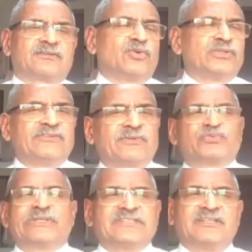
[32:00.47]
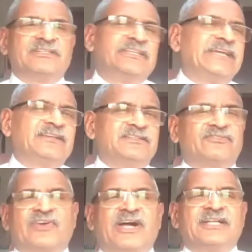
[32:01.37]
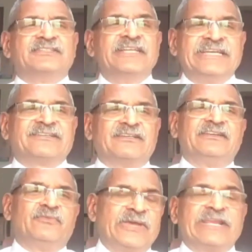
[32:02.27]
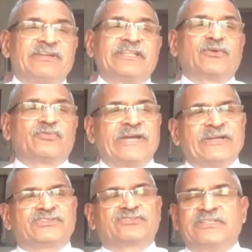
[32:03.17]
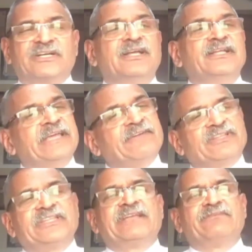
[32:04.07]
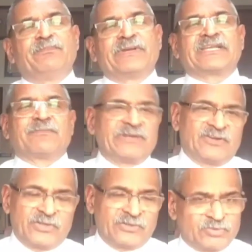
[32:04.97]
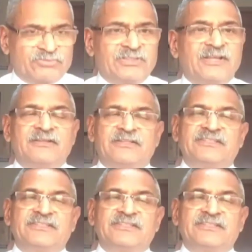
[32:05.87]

clothing from Switzerland, England, France, Italy, wherever they could find, Austria, everything had been picked up and now it was it.